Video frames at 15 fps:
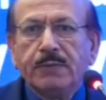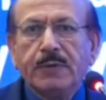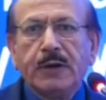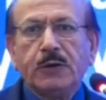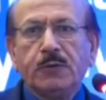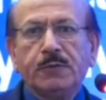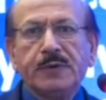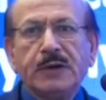
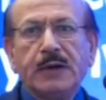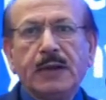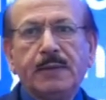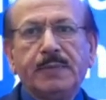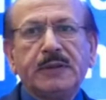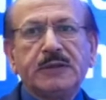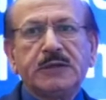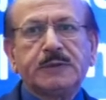well, you will
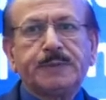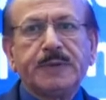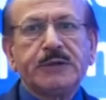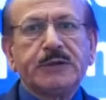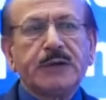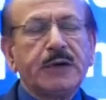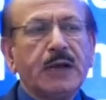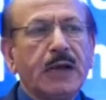label this
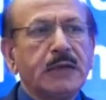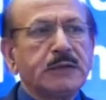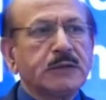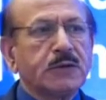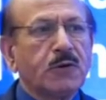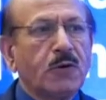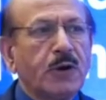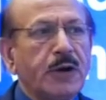patient as
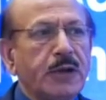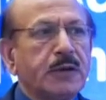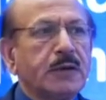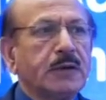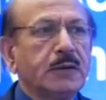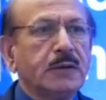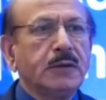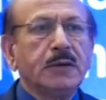chronic
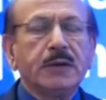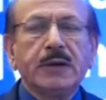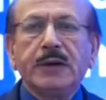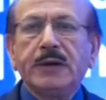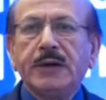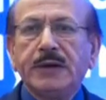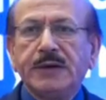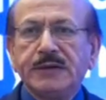
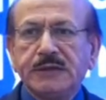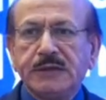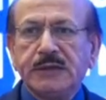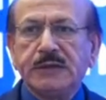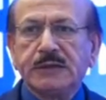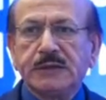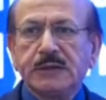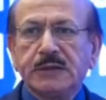kidney
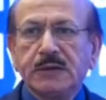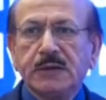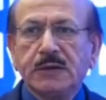disease.